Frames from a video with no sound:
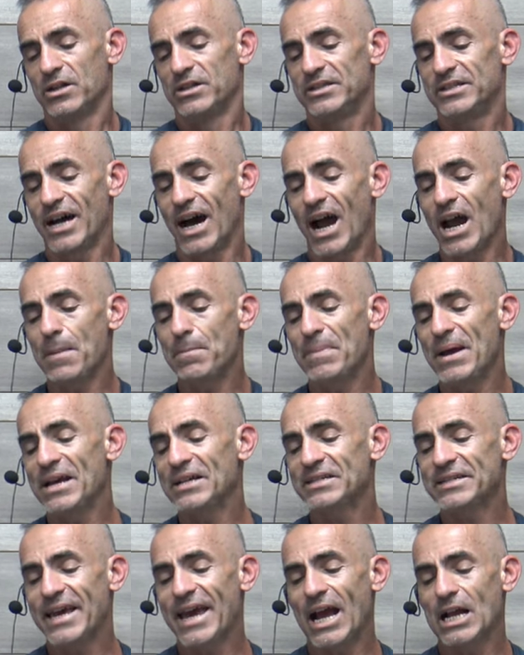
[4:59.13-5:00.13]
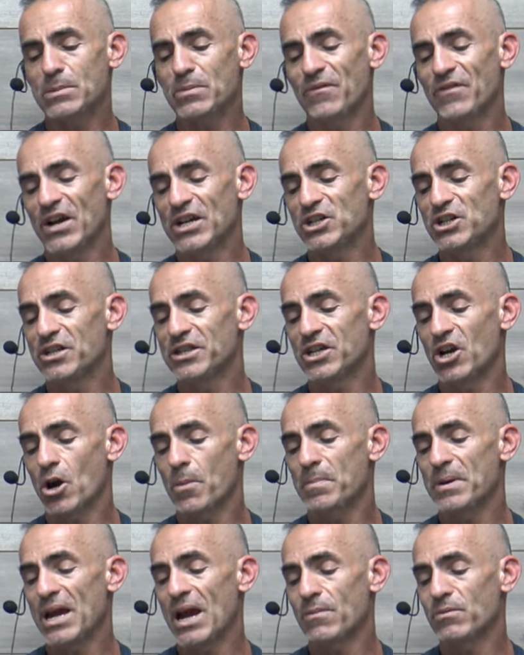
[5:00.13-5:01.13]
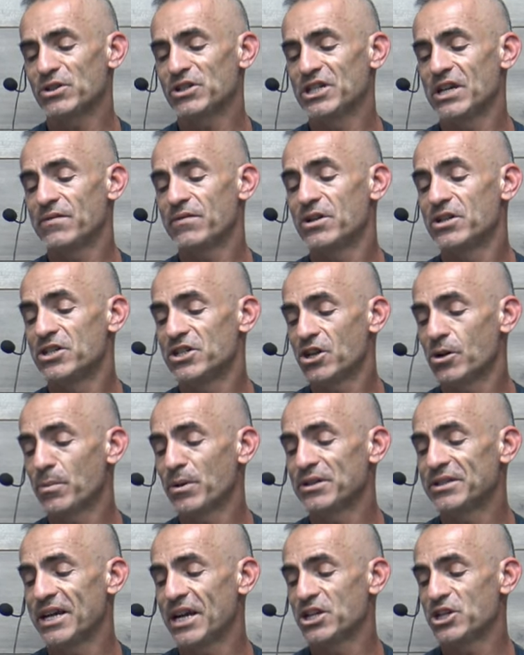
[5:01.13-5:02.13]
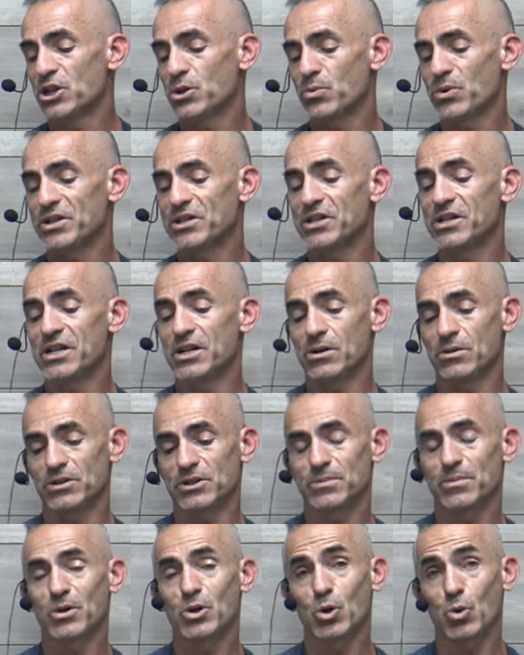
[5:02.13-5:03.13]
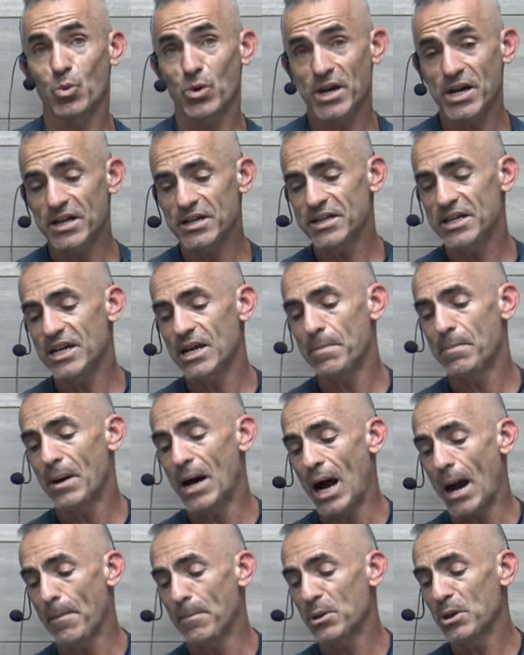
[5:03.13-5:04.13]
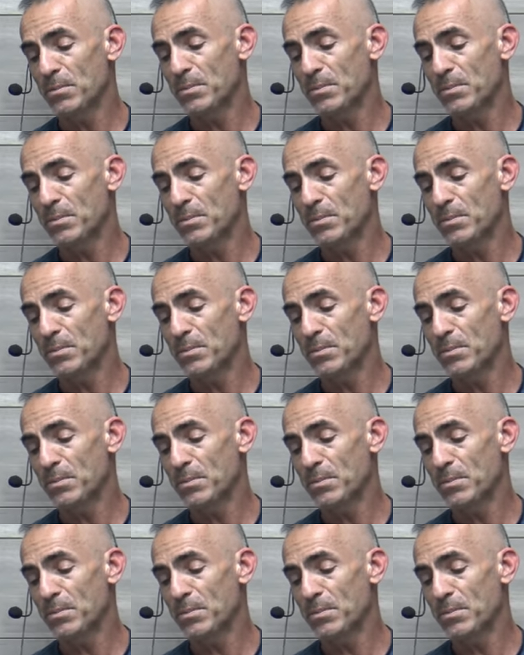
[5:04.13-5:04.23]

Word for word: Diet-based cancer prevention therapy have received considerable attention in recent years. Green tea, a popular